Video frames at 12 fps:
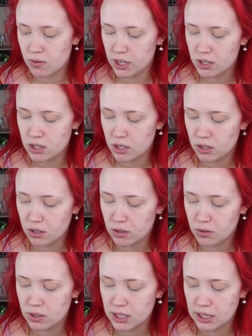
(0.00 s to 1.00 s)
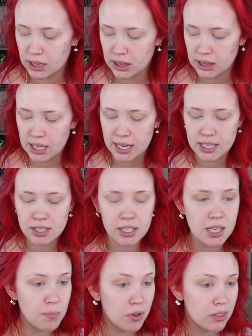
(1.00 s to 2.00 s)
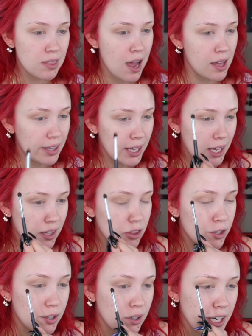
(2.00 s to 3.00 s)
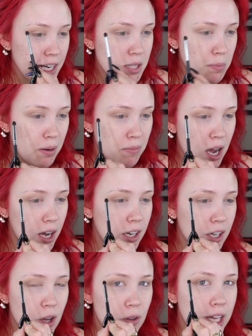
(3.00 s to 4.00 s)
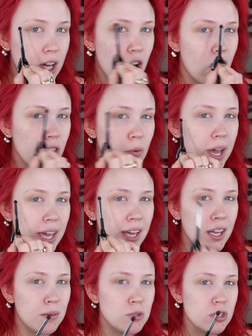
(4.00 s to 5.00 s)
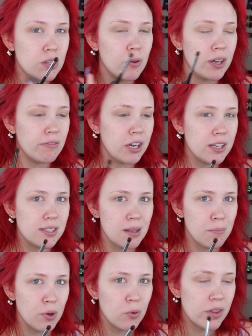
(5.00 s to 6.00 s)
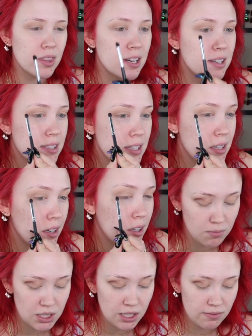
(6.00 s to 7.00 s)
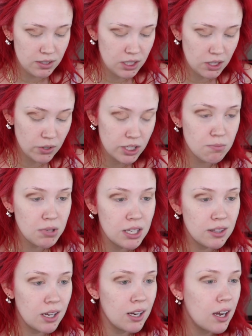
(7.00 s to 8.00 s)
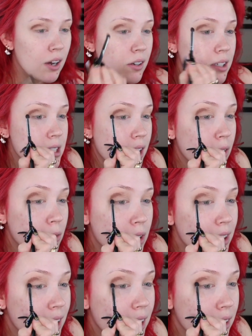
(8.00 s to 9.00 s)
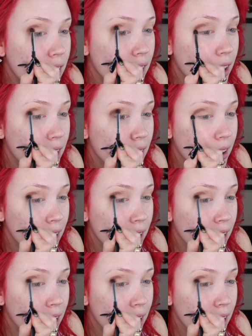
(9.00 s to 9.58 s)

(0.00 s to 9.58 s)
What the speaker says: going to lightly put that like in the crease, but I'm not gonna go like all the way in. I'm just going very simple with this. I'm definitely going to blend that out because I don't want it that dark.